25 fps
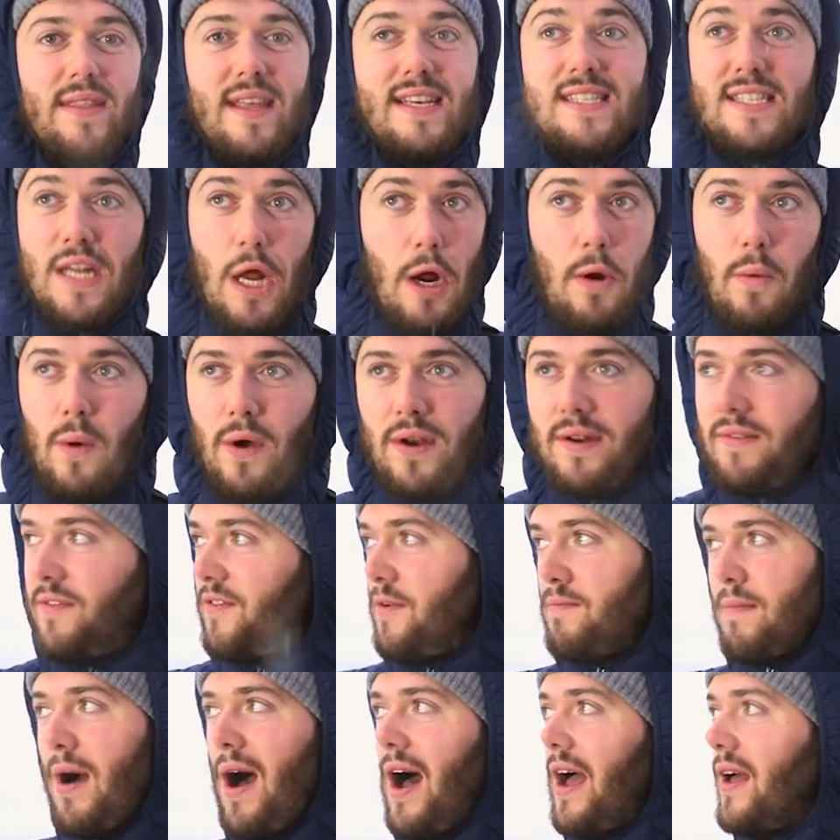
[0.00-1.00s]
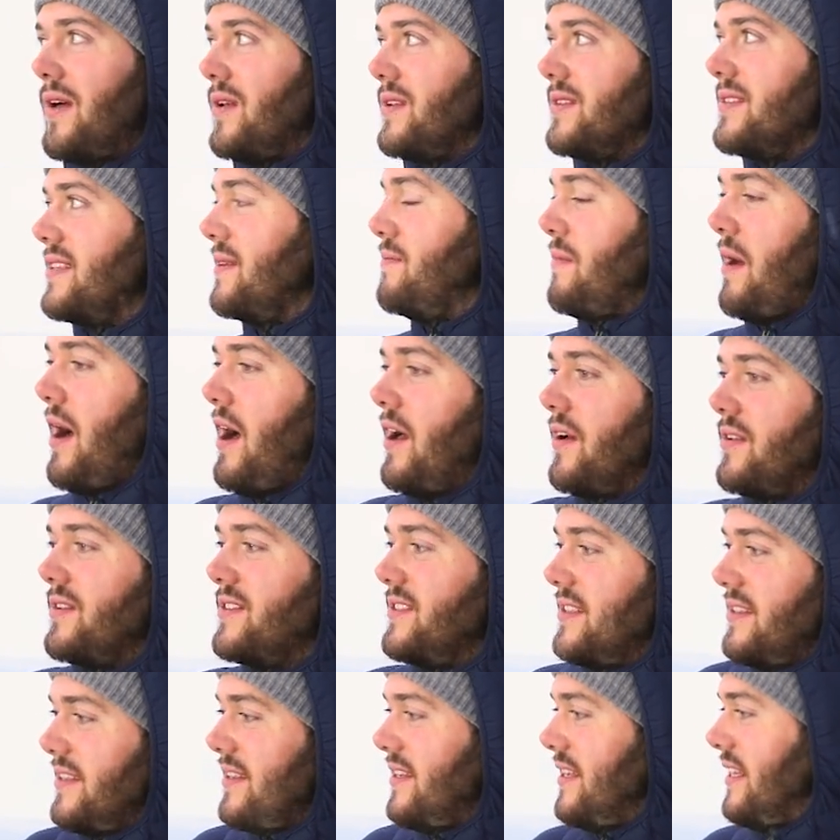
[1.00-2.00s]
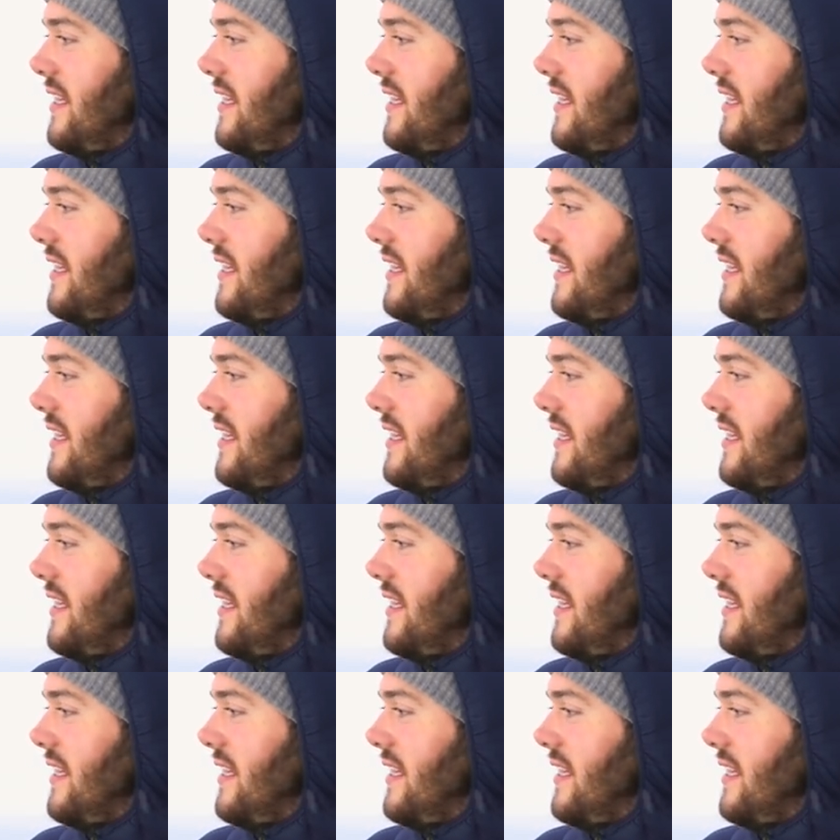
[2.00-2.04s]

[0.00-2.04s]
There's no one for miles and miles.